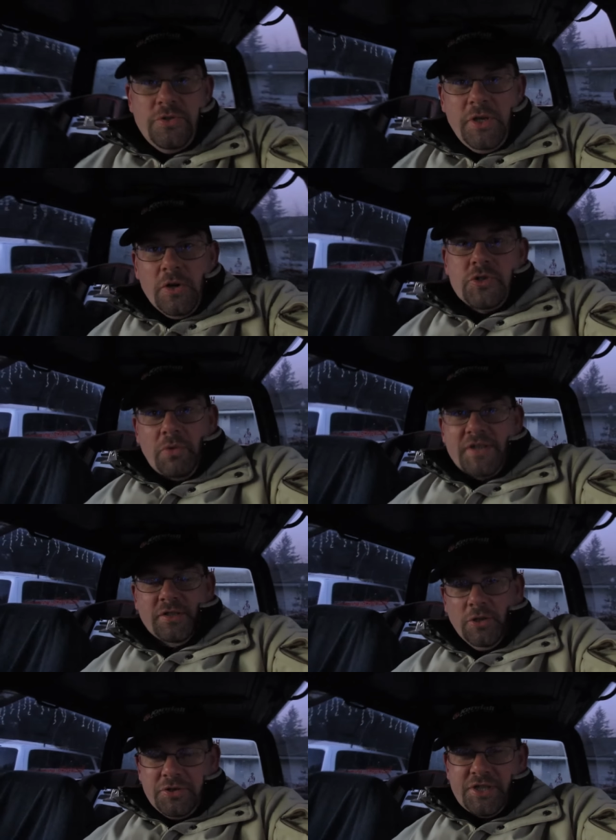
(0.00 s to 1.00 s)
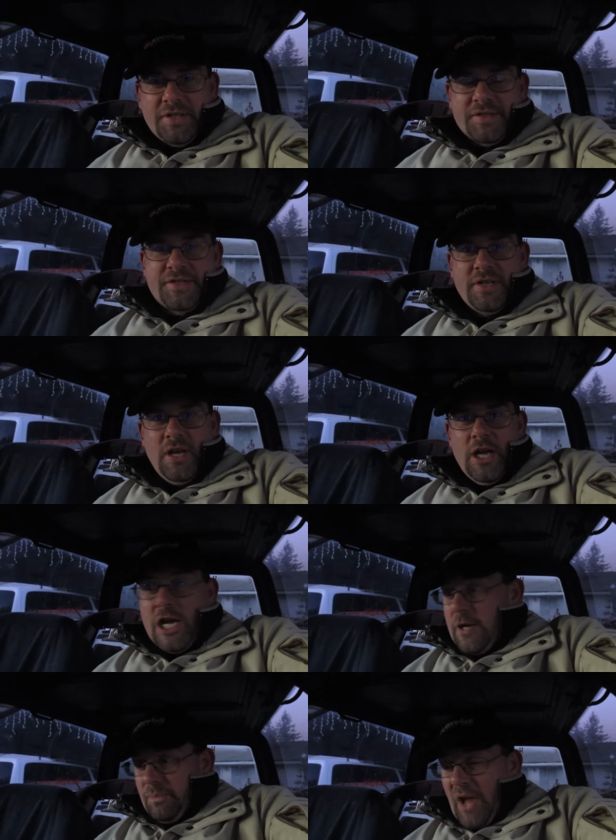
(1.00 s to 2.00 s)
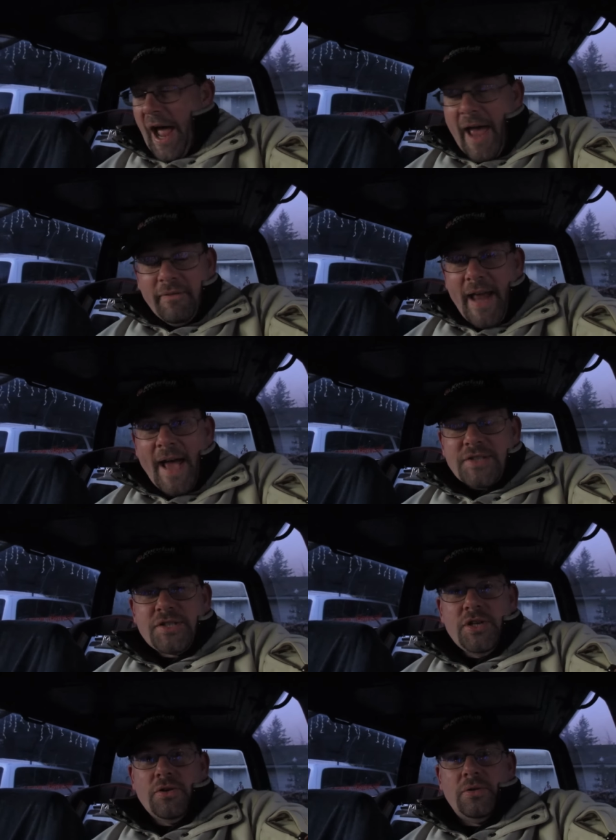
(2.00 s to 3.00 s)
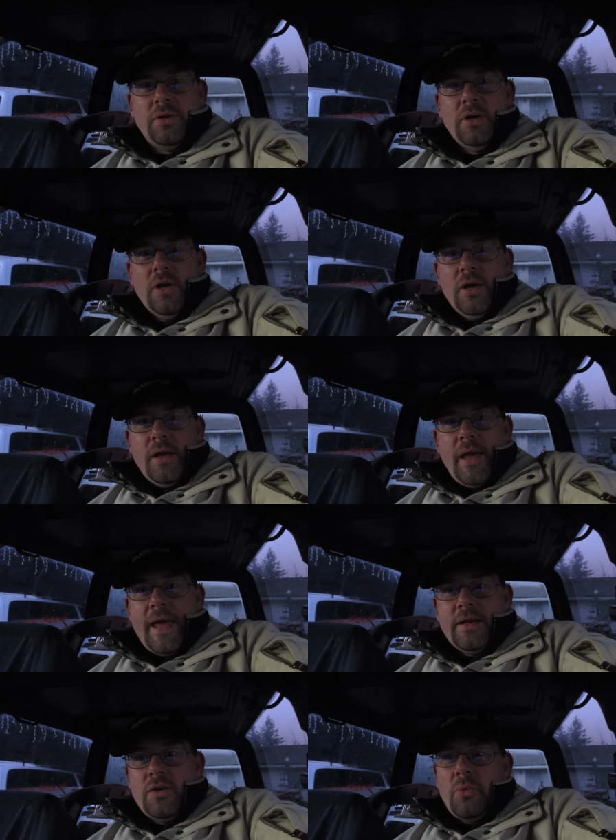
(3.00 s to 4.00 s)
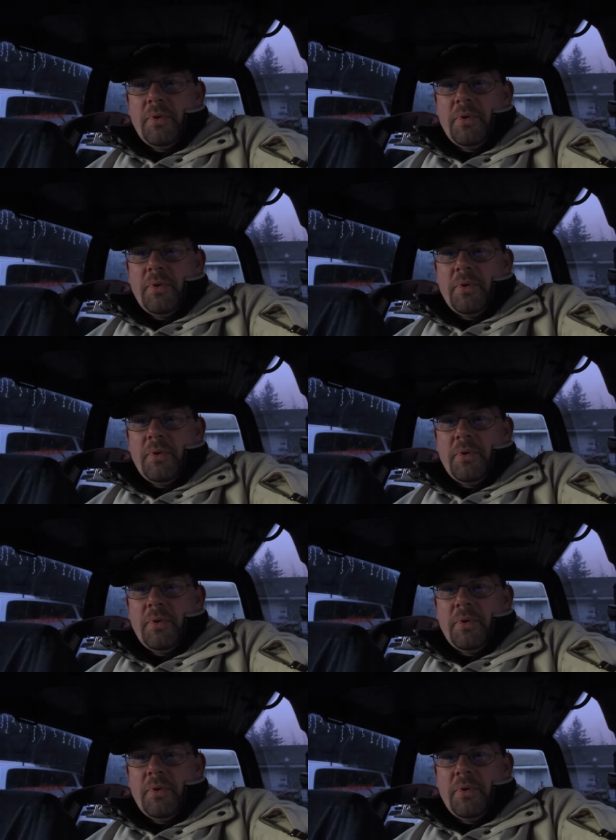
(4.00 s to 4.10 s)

New Year's resolutions? I haven't asked you, and